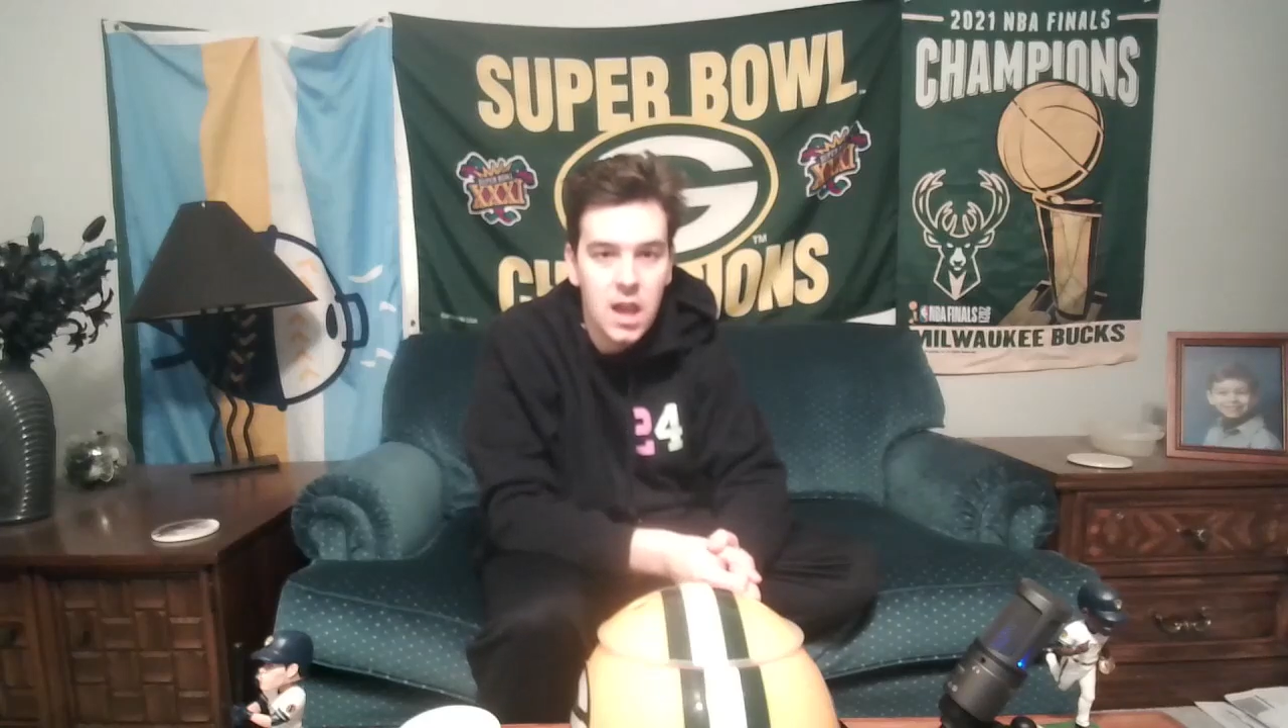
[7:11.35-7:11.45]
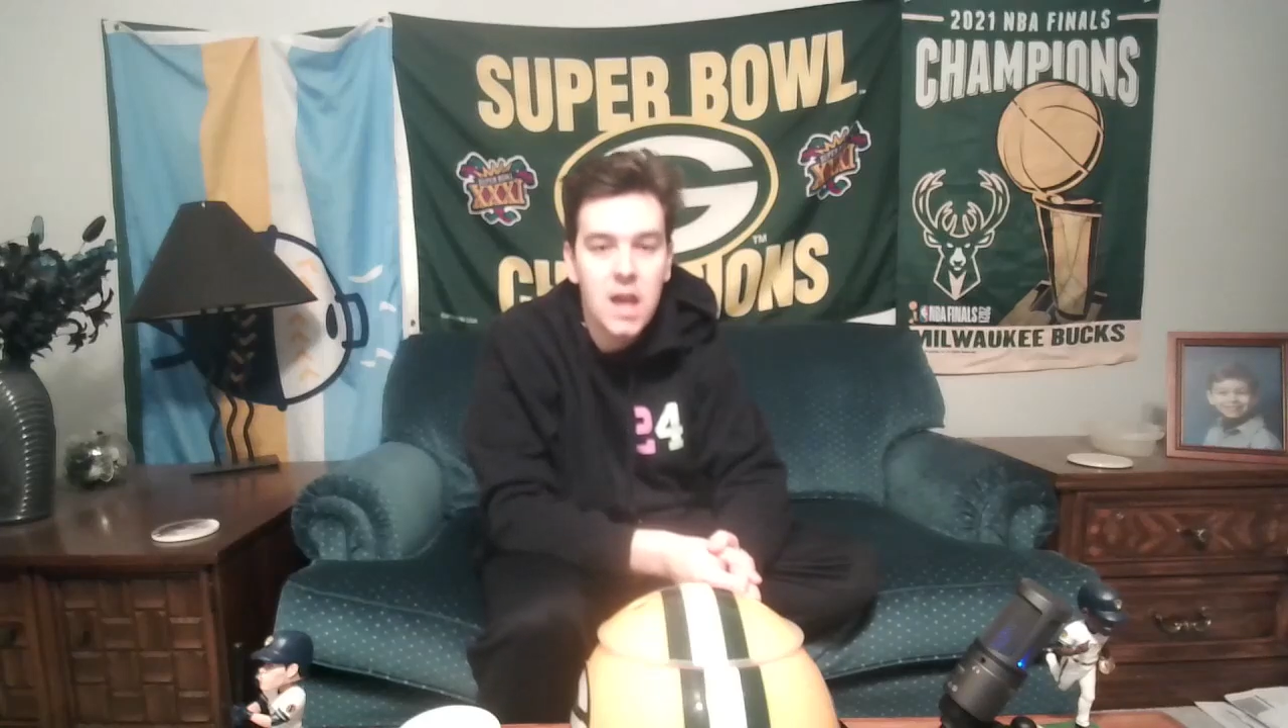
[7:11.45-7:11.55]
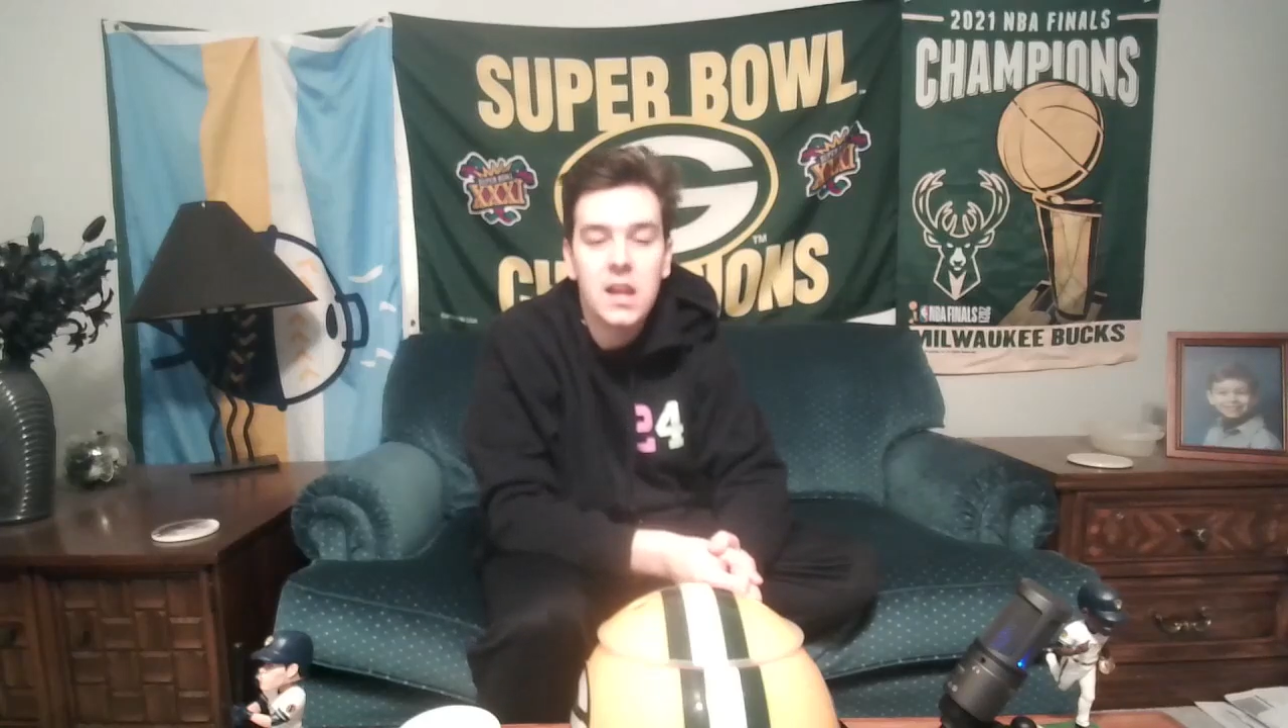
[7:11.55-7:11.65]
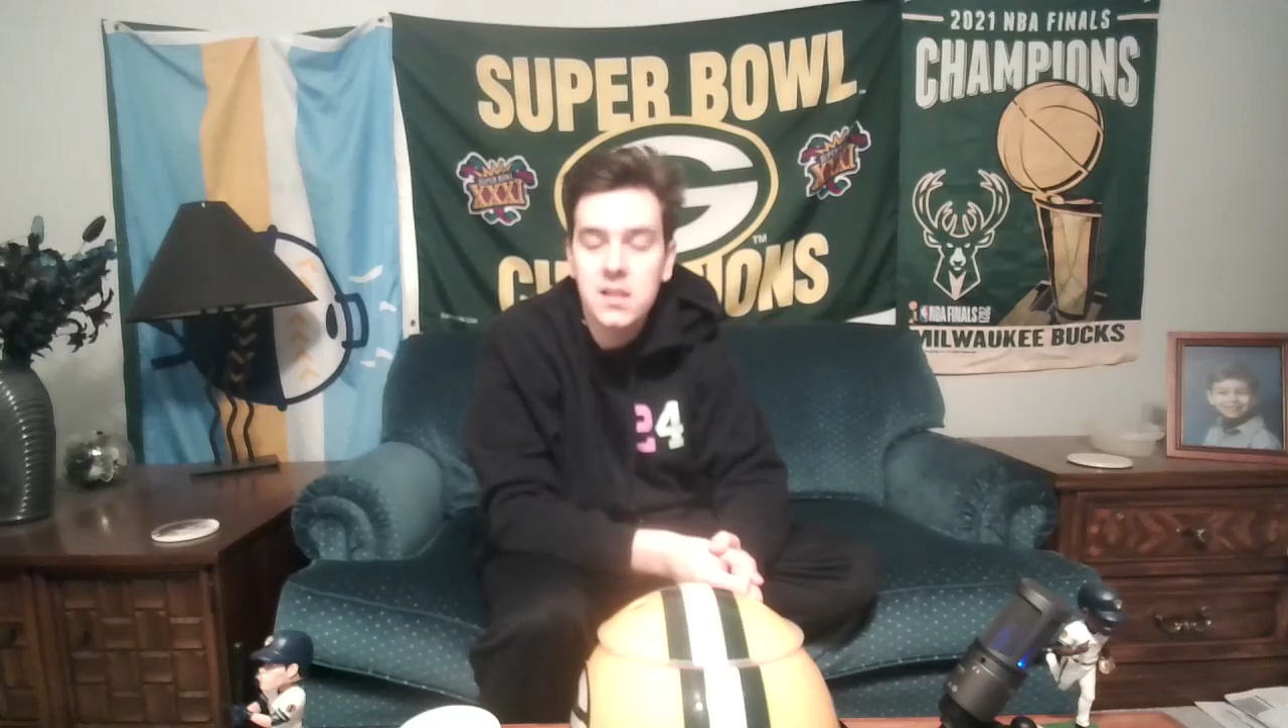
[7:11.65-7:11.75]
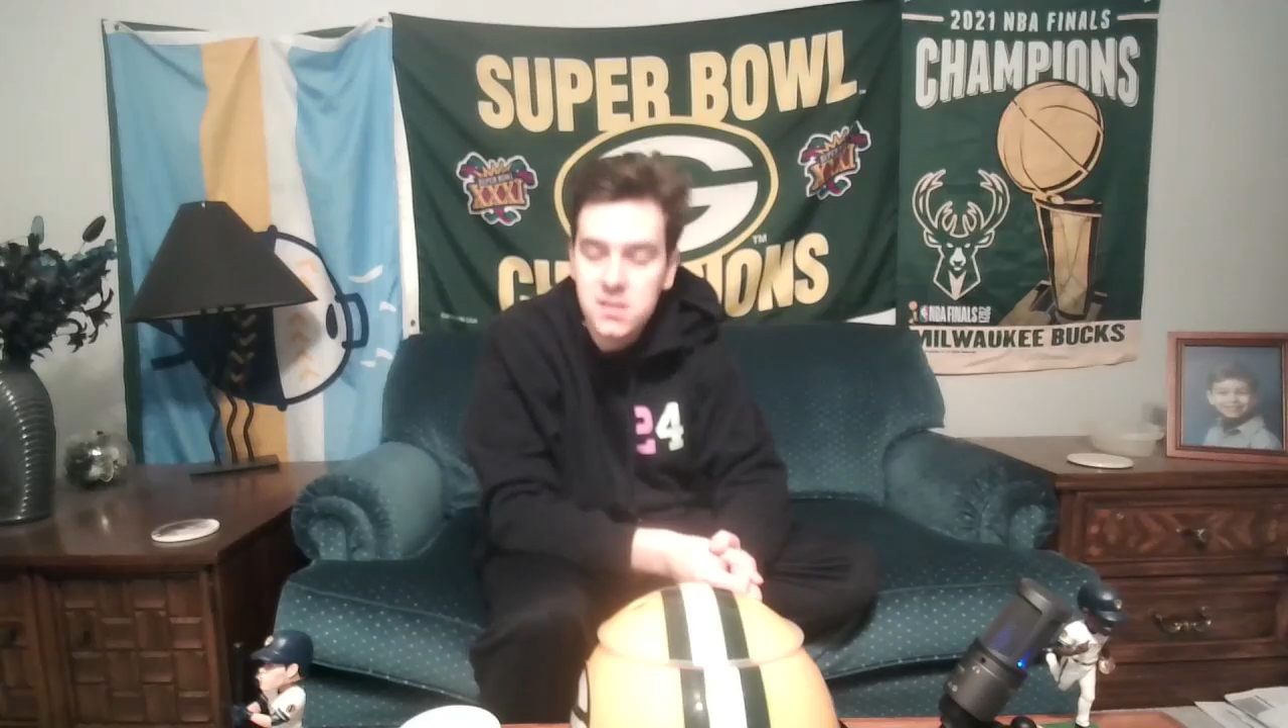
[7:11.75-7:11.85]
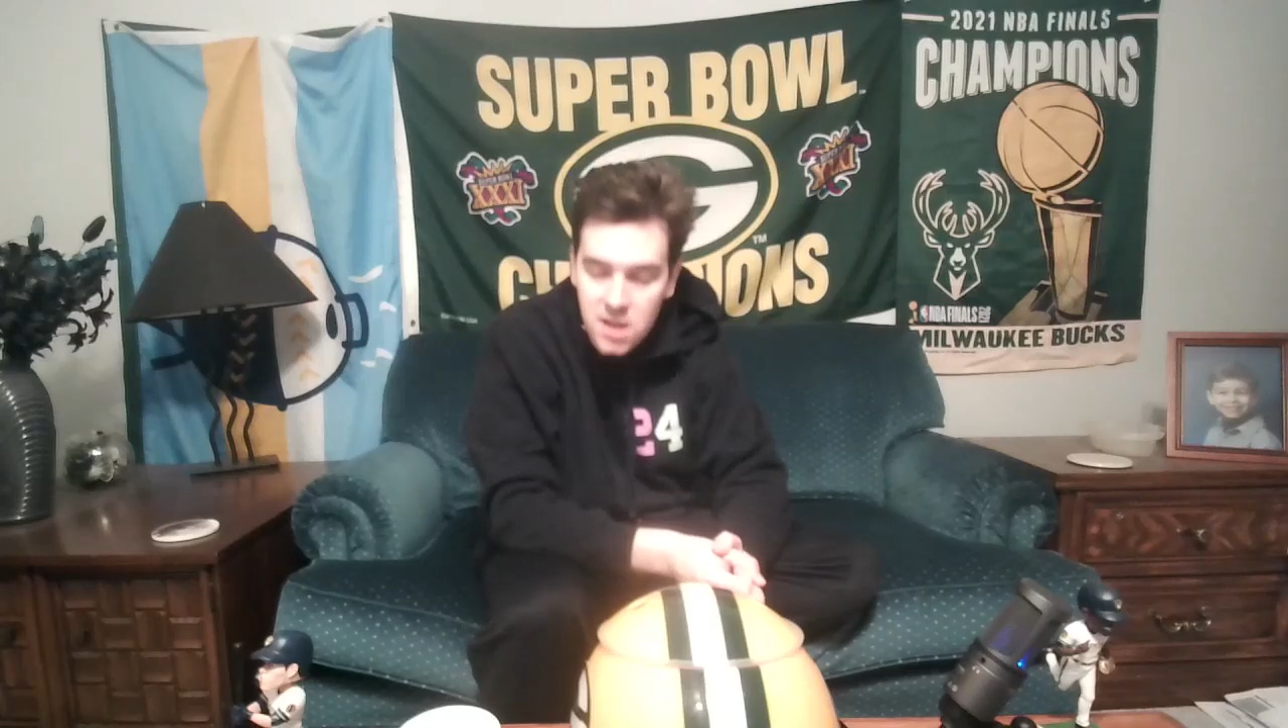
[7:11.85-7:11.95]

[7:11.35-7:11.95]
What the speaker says: And his